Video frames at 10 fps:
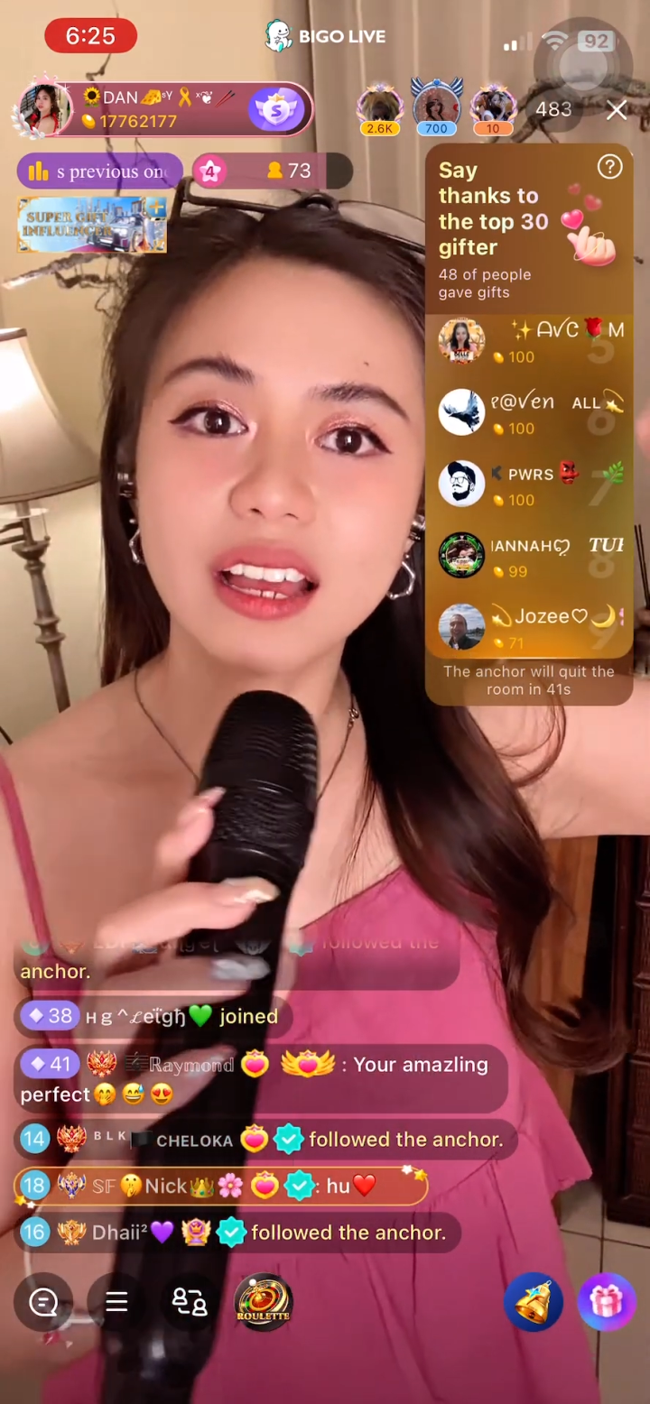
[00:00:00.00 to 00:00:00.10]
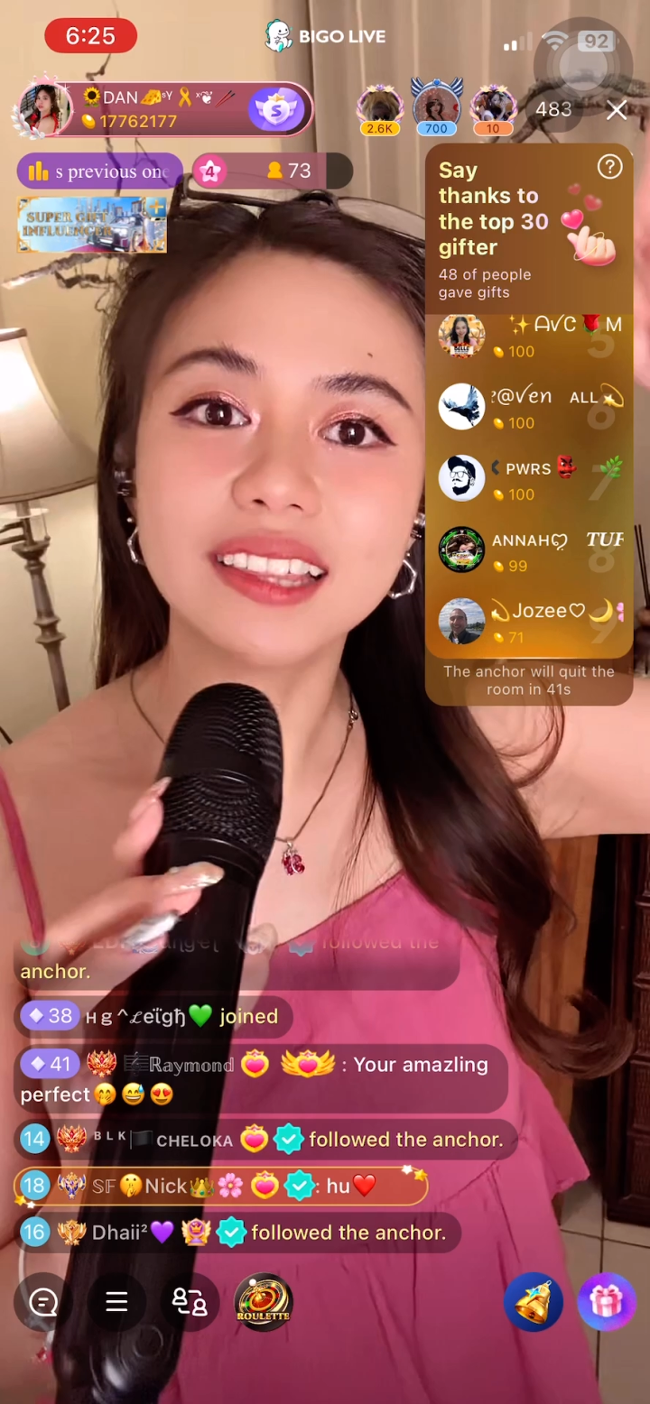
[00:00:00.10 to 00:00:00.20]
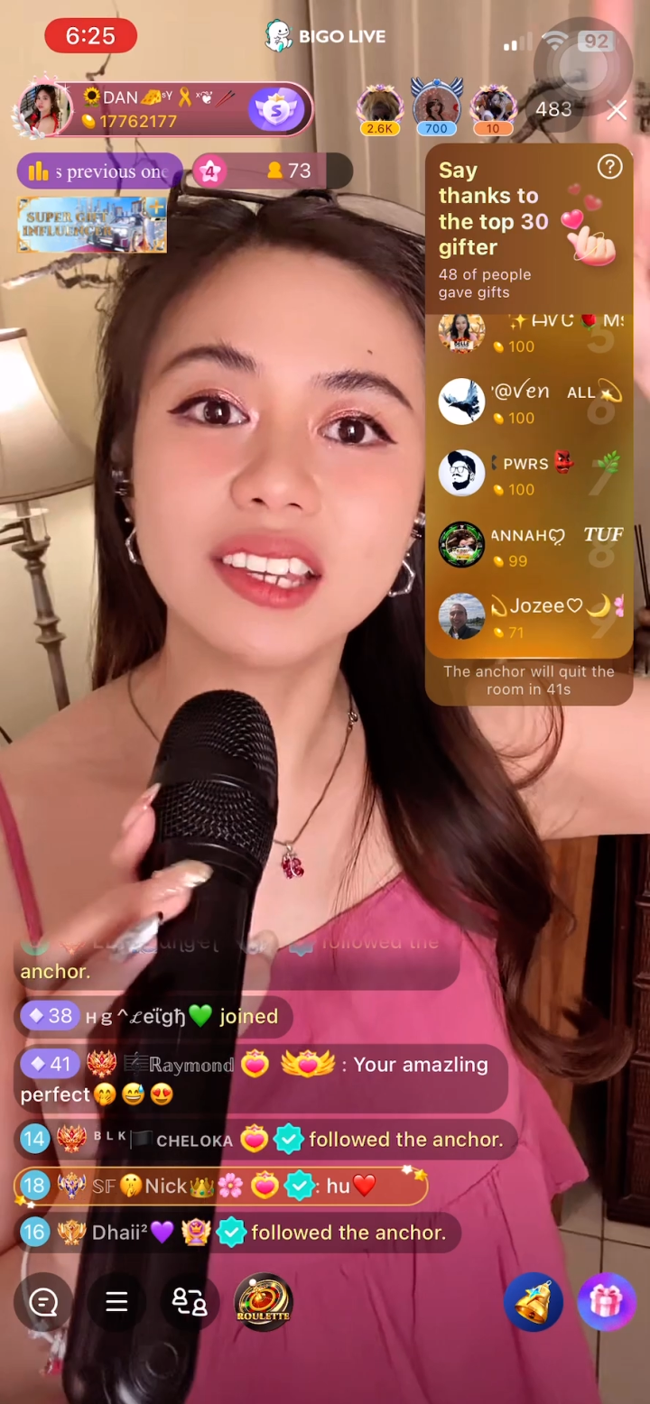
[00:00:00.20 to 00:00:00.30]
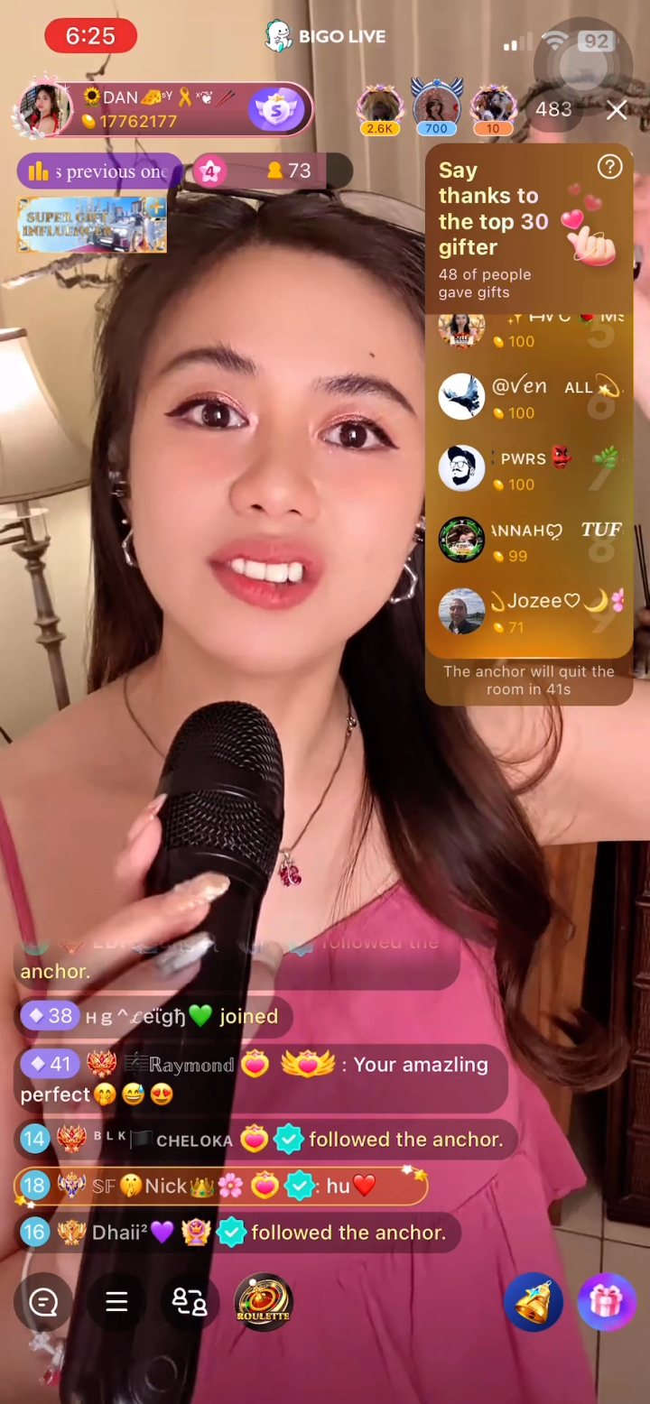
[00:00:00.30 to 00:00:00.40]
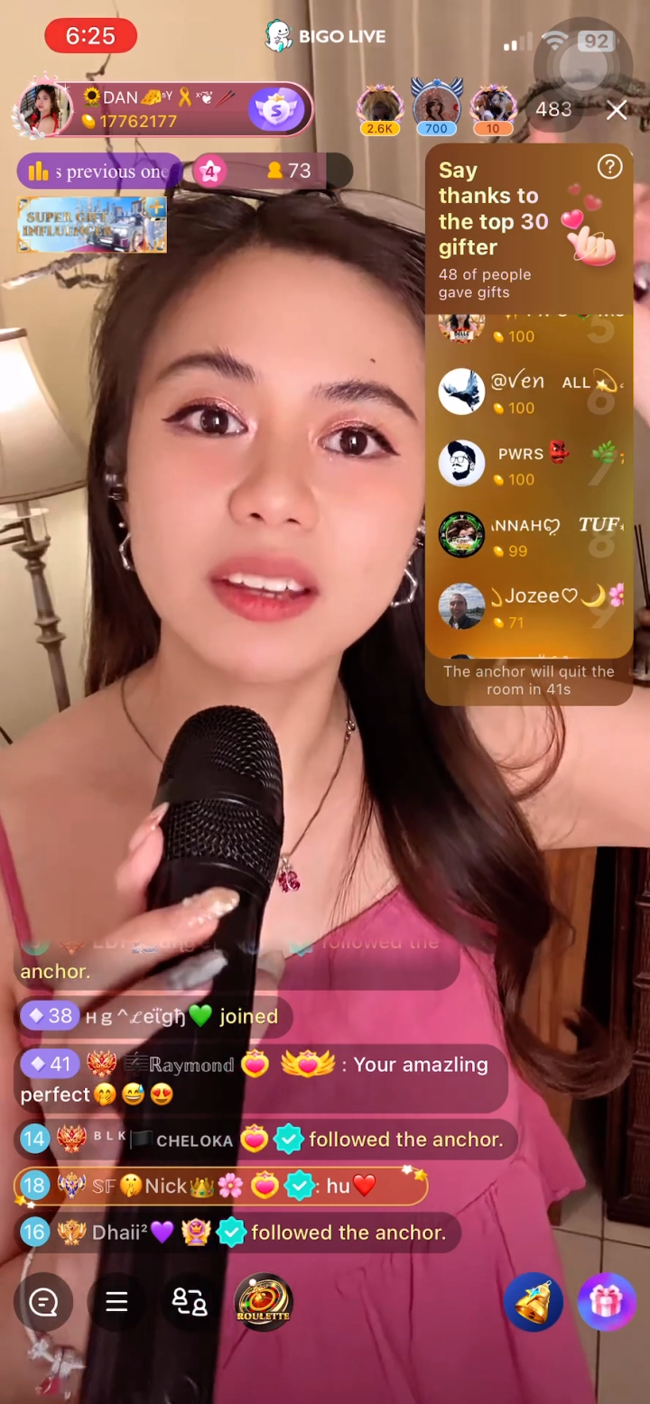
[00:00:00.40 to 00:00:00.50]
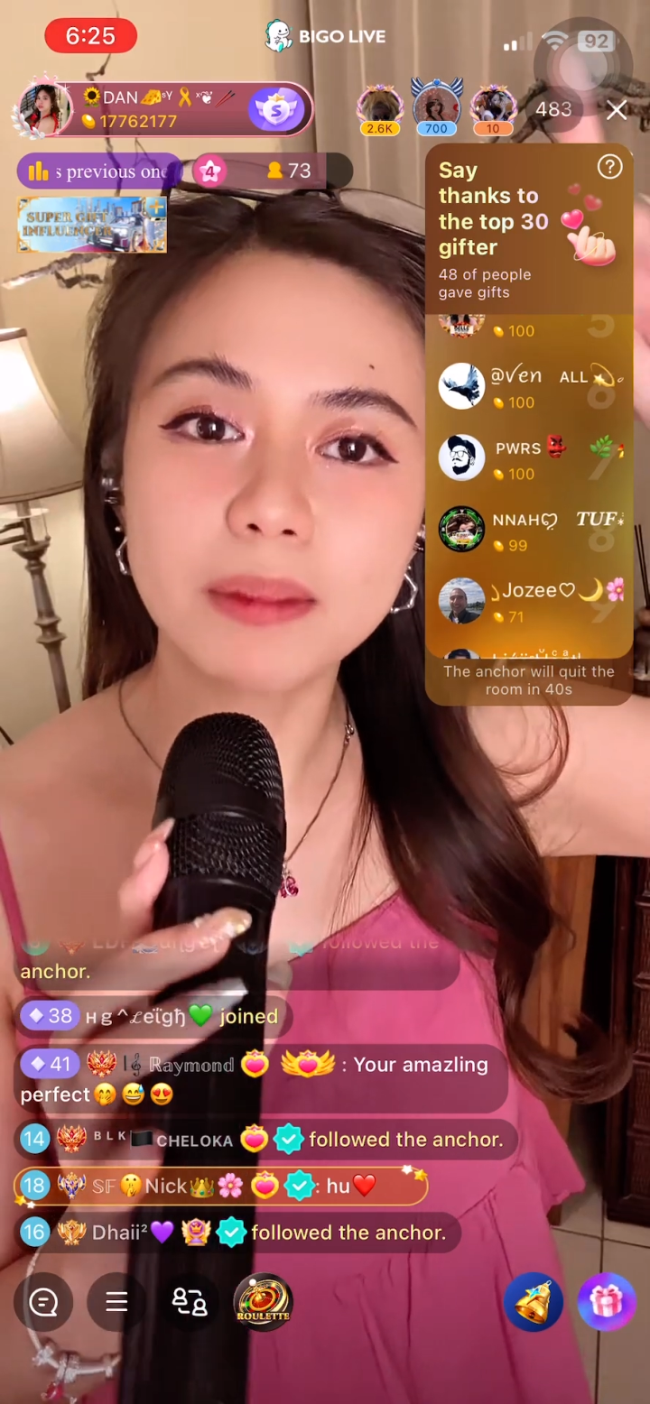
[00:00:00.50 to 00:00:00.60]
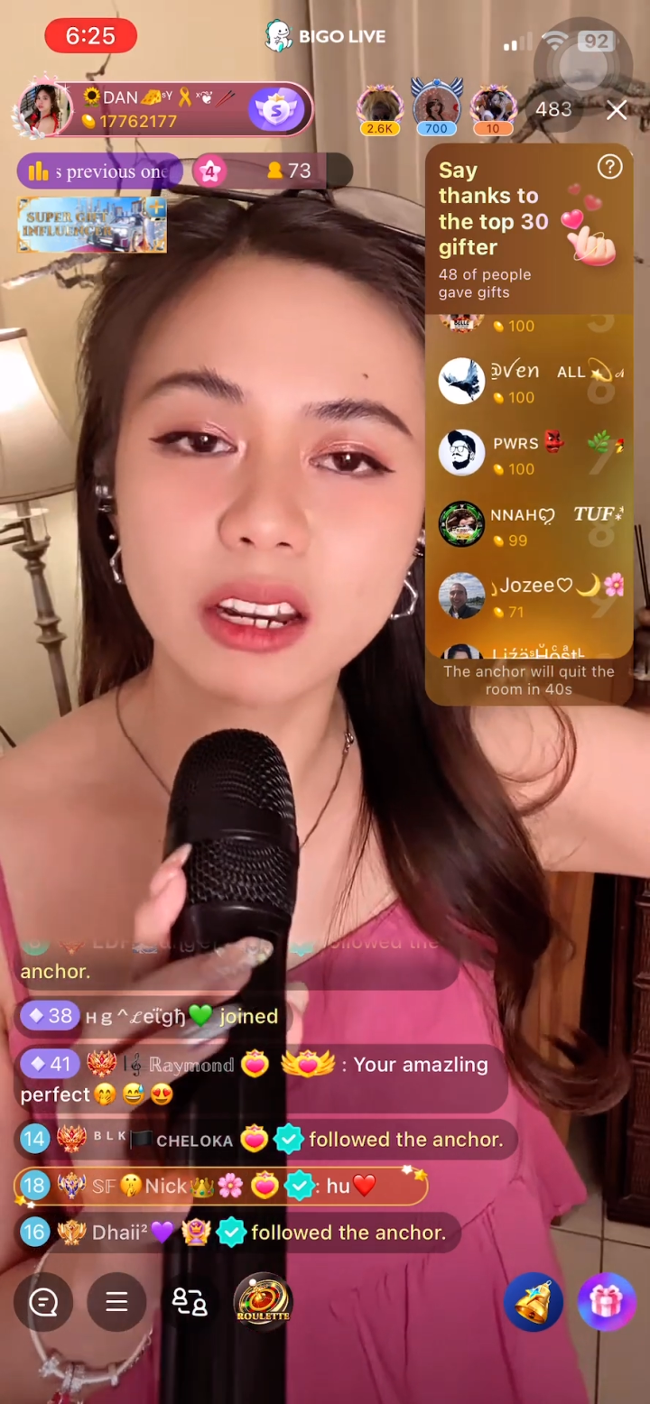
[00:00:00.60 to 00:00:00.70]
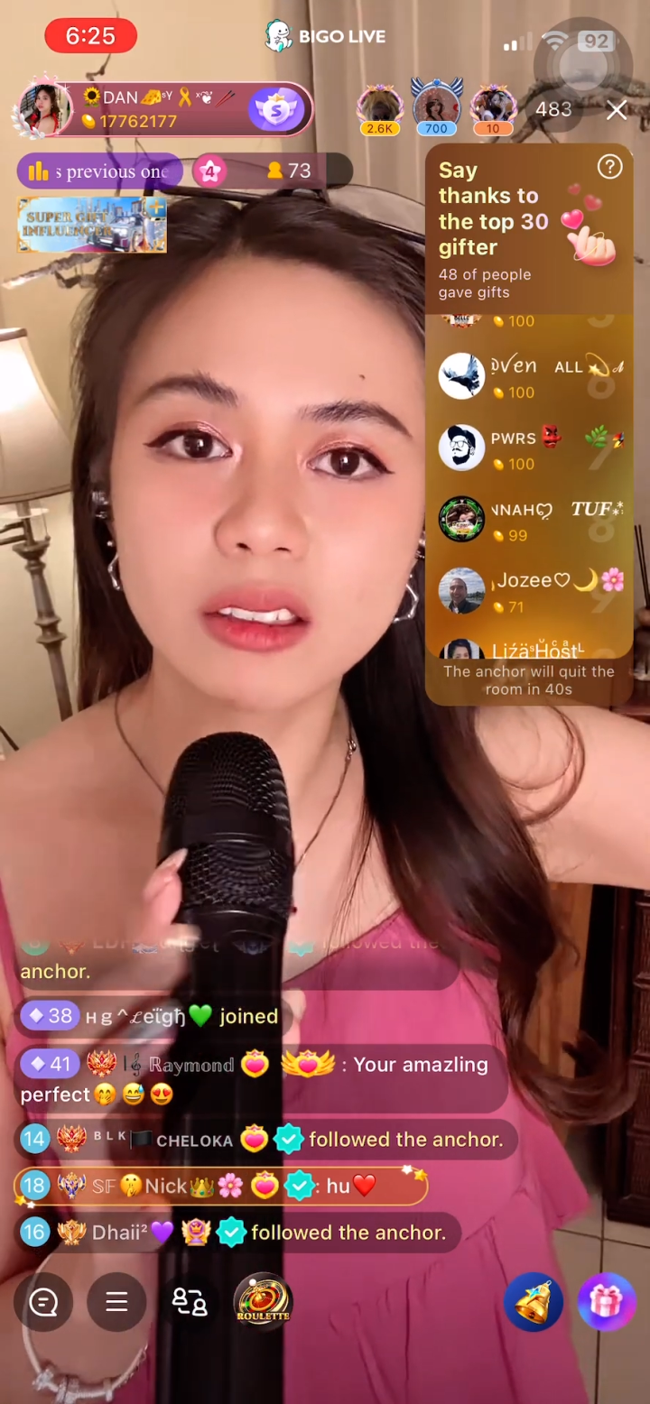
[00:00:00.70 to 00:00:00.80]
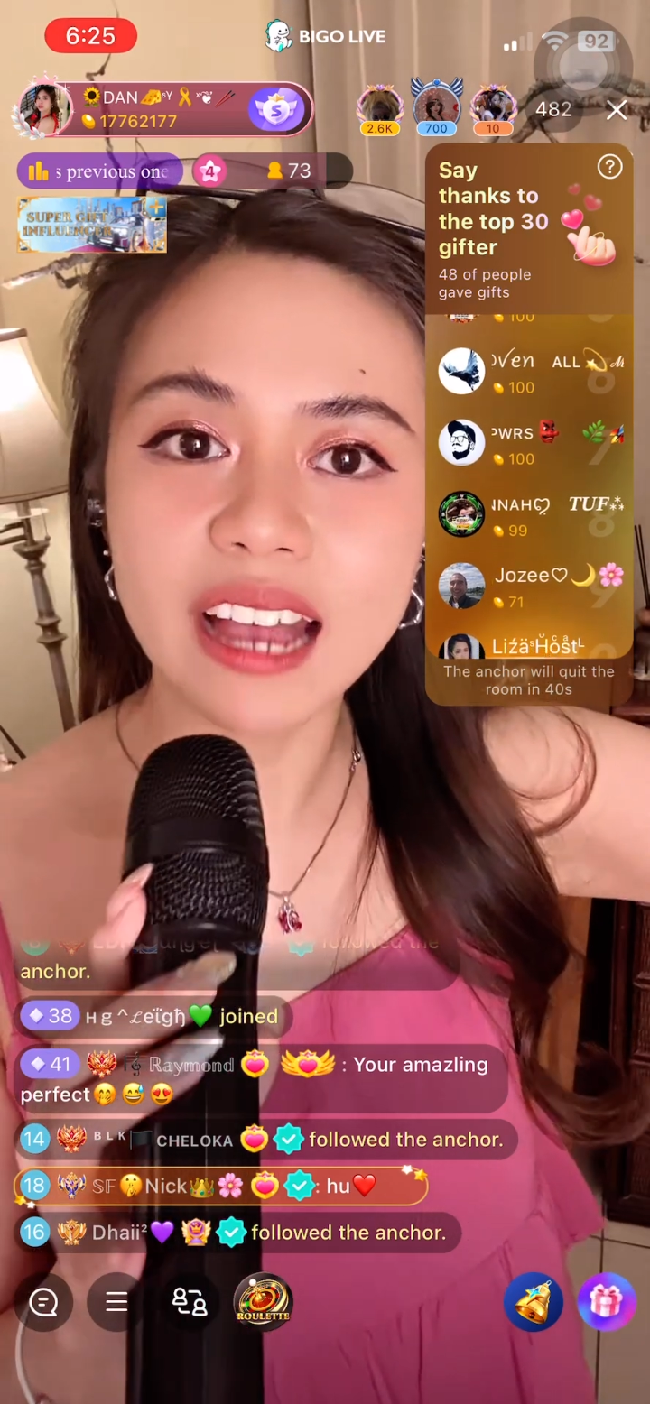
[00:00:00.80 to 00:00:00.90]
Ate G, Mahiro